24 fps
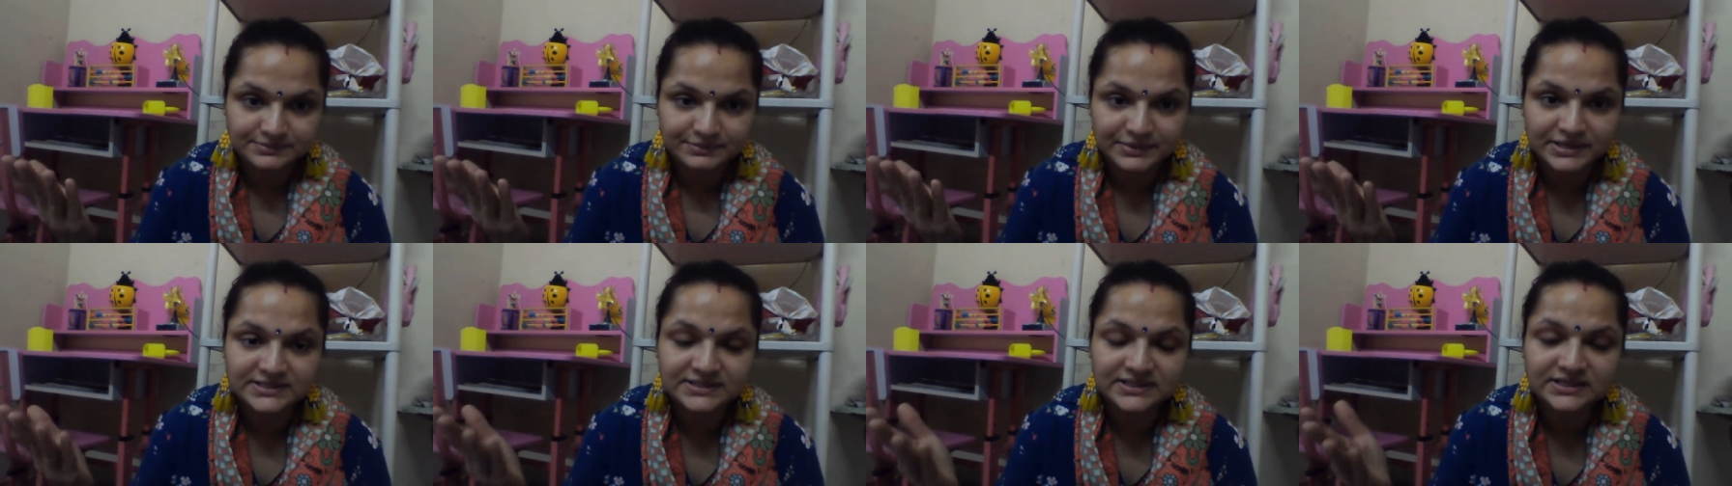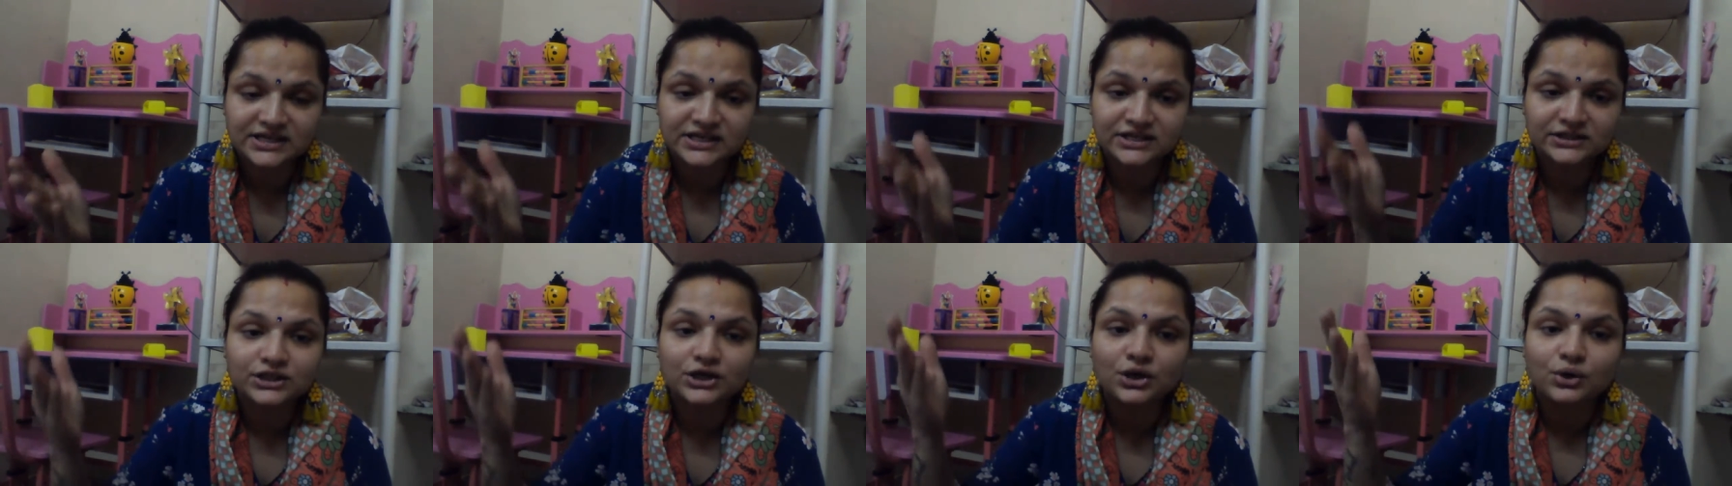
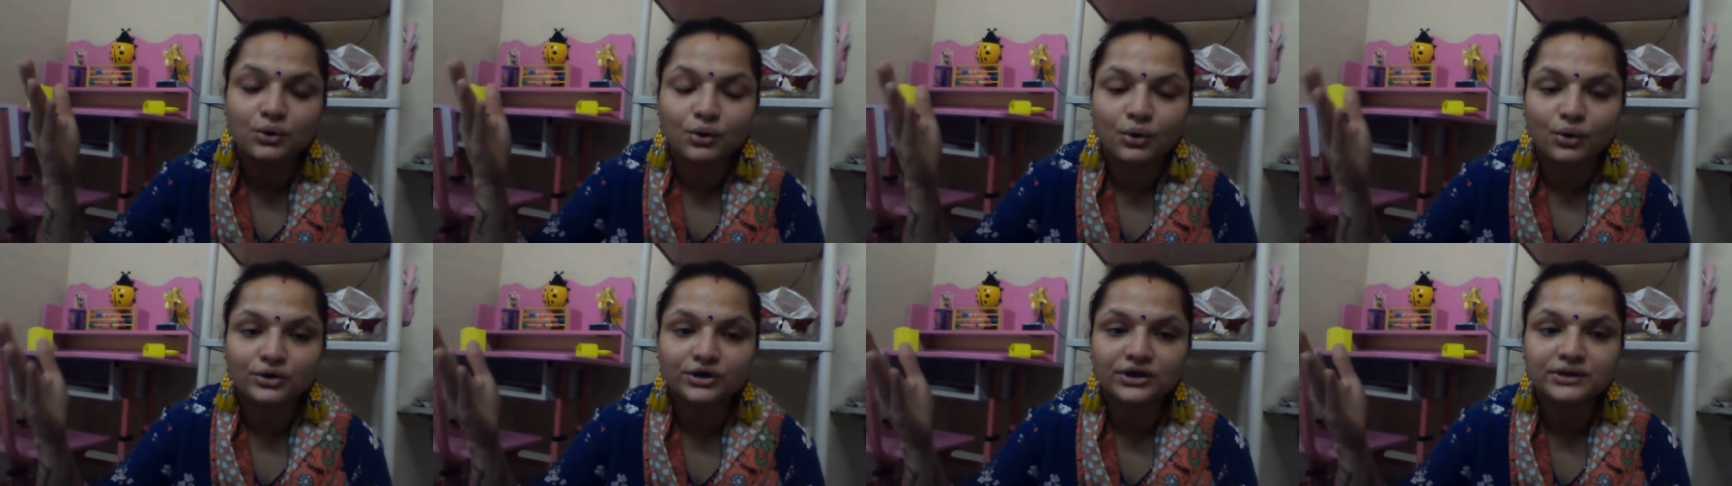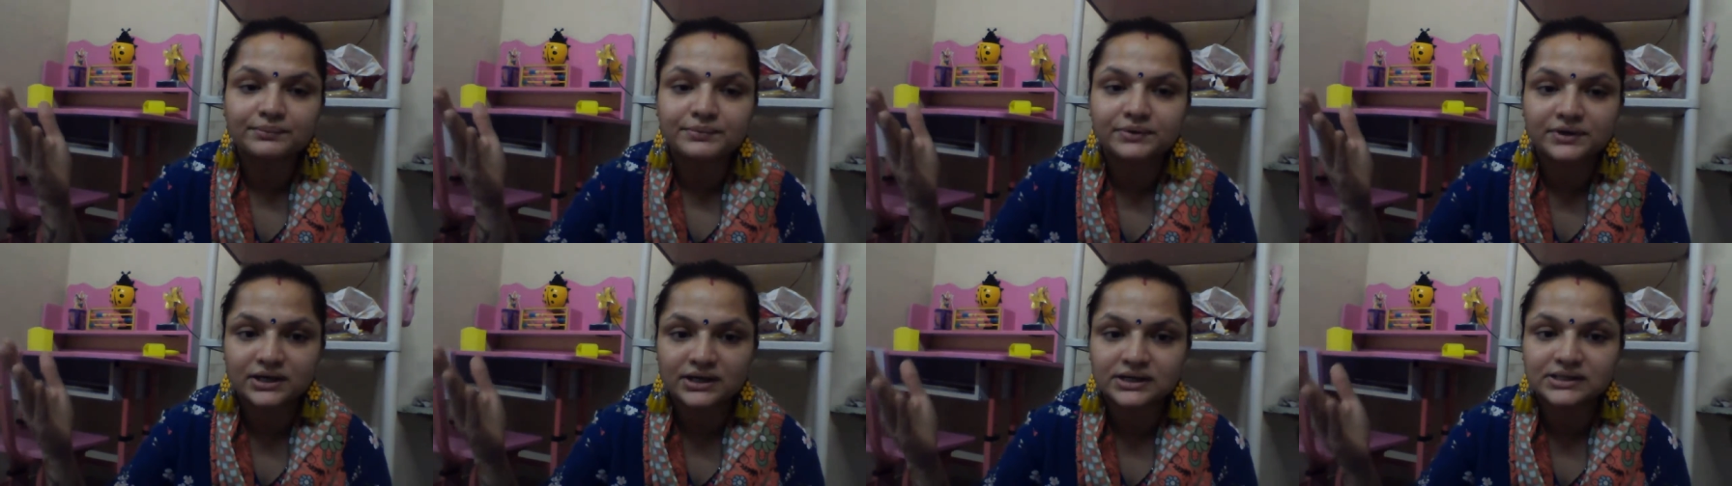Basically the grown
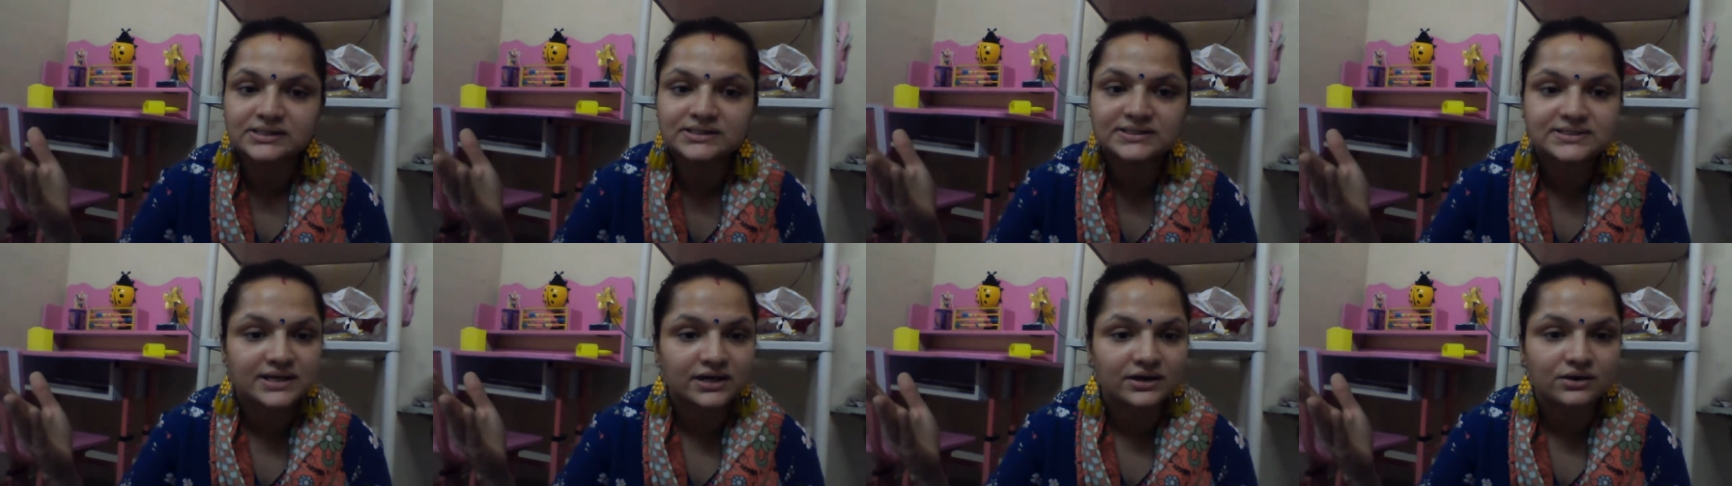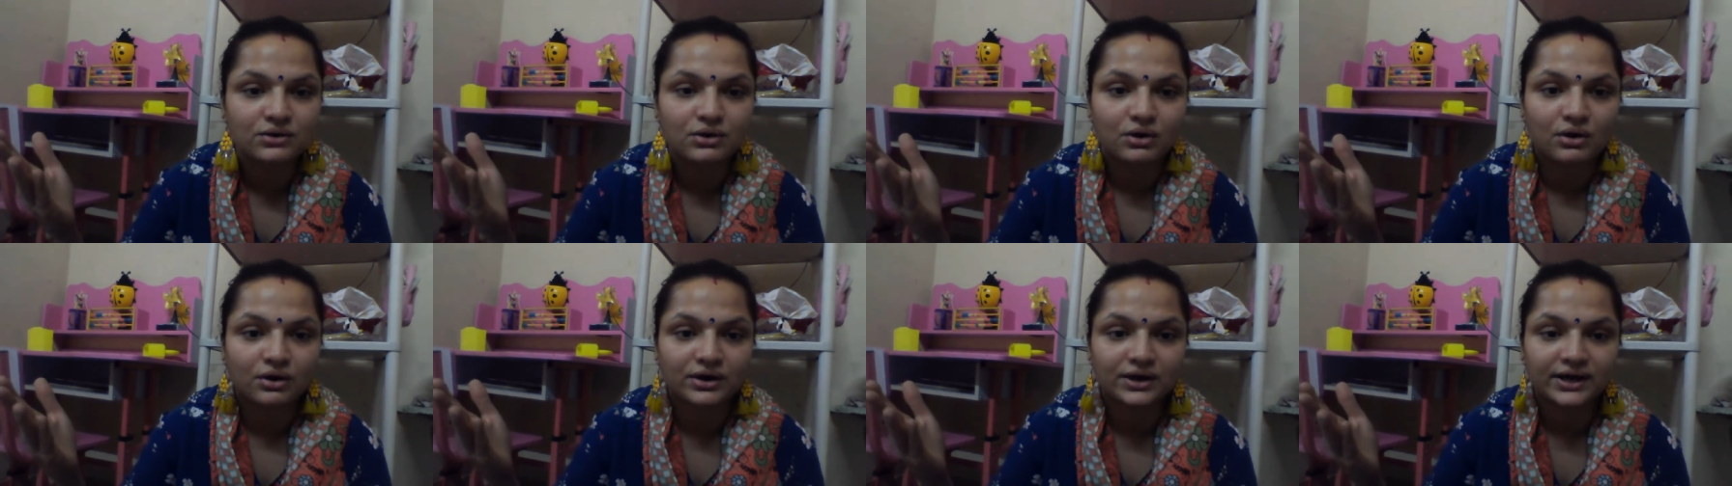up girls are
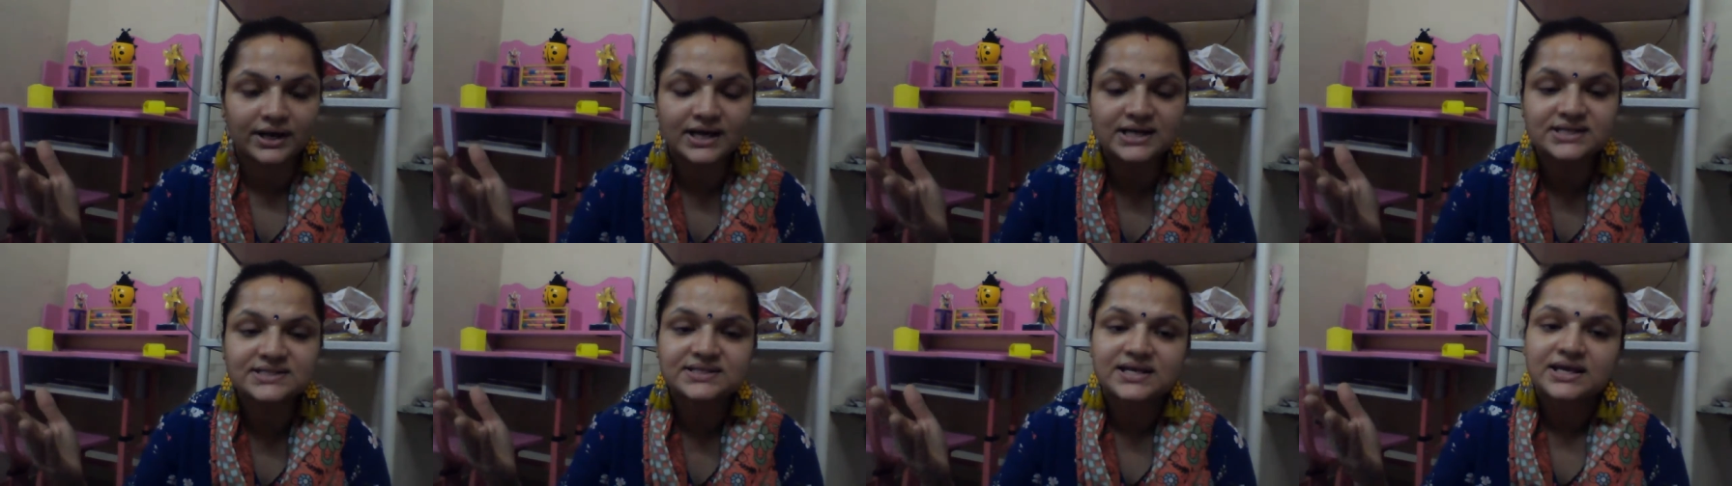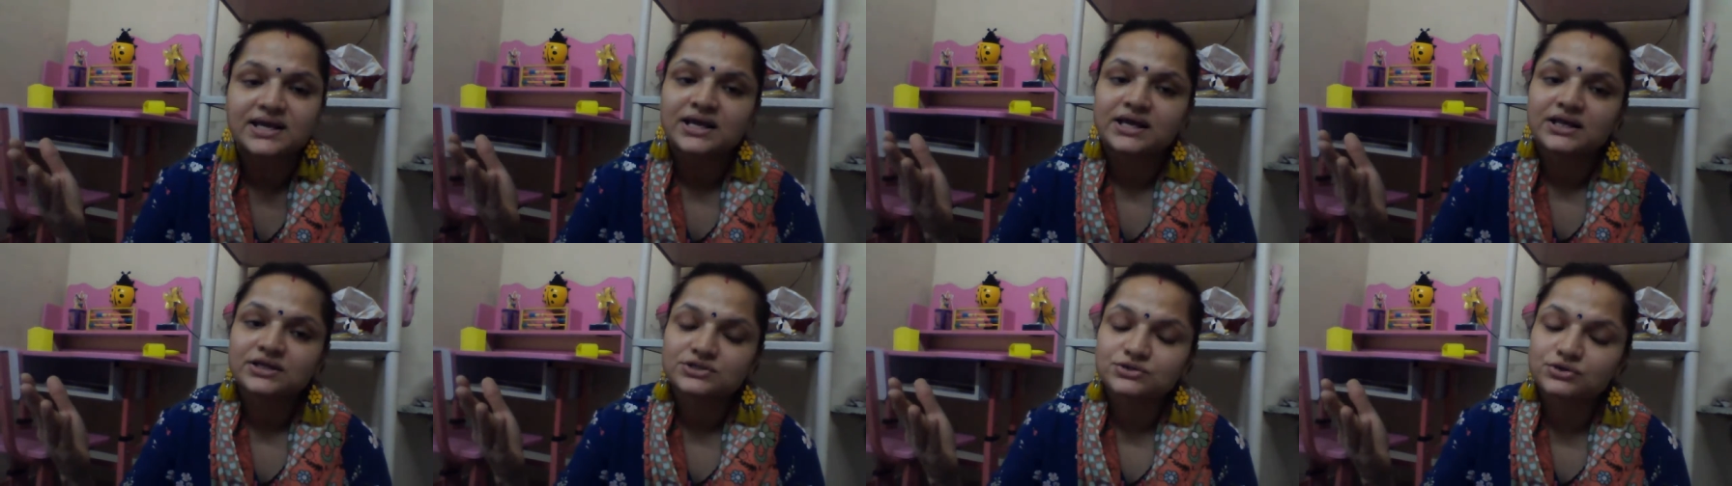called as,
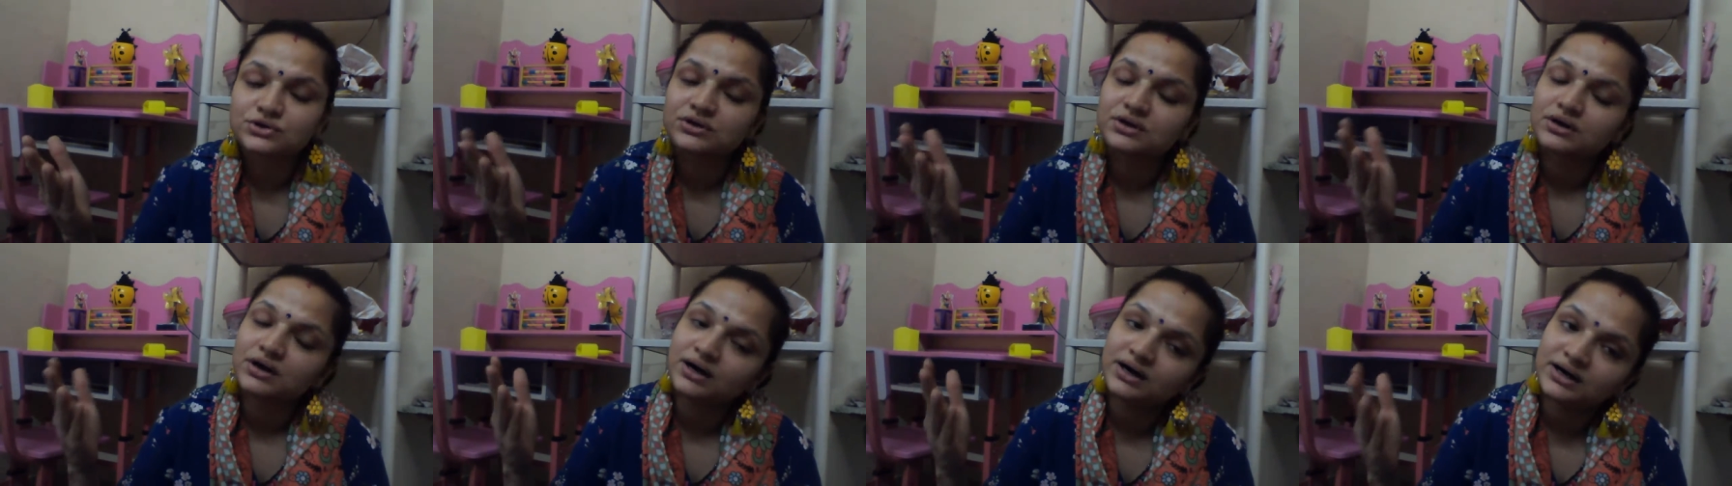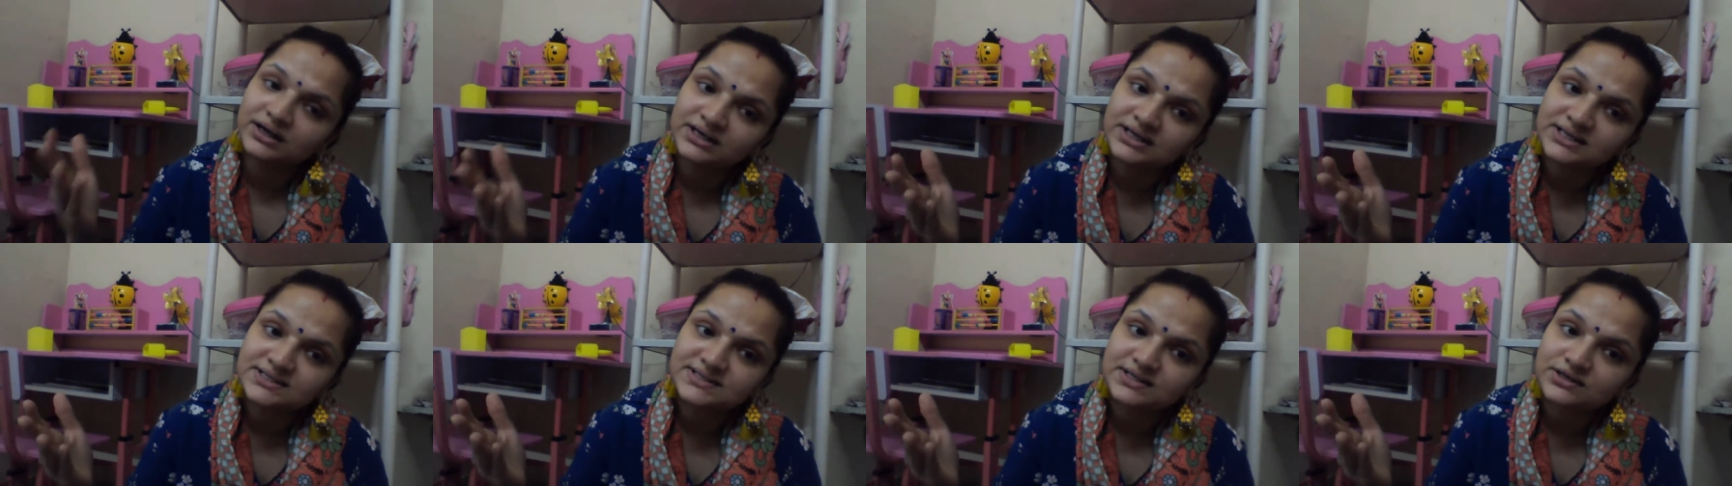so
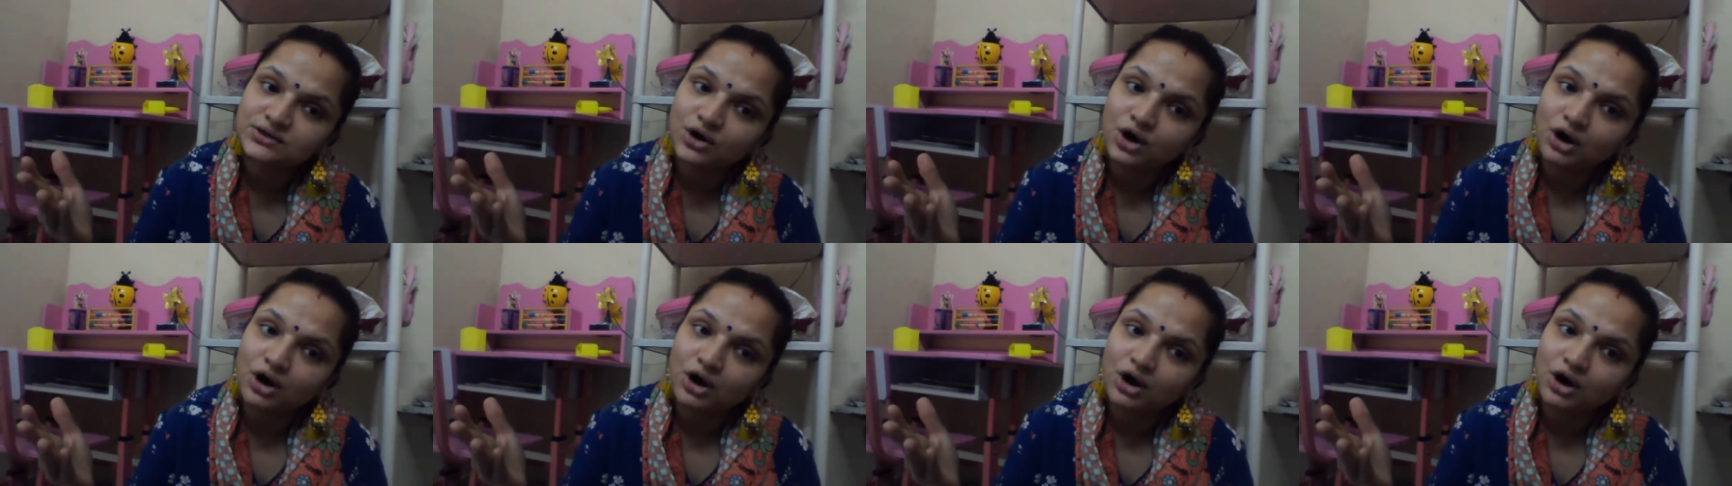girl is a